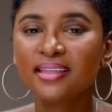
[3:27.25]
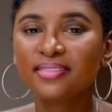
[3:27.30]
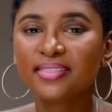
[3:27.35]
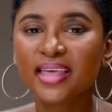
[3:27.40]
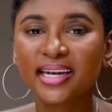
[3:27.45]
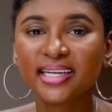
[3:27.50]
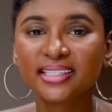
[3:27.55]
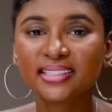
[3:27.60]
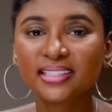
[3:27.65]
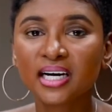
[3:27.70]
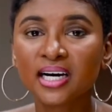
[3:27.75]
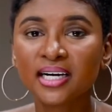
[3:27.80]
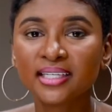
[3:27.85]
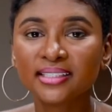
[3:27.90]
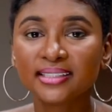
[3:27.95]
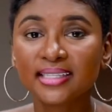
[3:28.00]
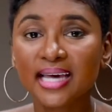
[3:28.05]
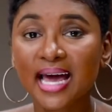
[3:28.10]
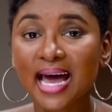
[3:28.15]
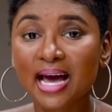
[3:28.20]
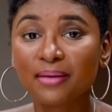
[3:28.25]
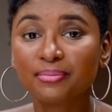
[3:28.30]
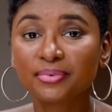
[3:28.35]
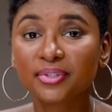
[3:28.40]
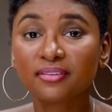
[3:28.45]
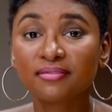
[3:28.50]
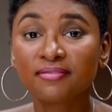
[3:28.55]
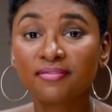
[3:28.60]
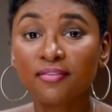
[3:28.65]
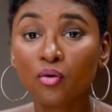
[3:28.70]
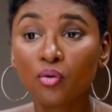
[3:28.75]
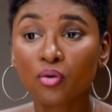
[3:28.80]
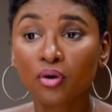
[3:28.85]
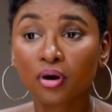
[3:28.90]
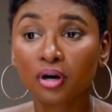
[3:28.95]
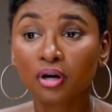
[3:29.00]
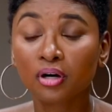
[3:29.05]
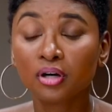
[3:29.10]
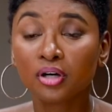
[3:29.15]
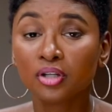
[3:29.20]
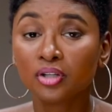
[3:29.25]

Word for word: that is untapped for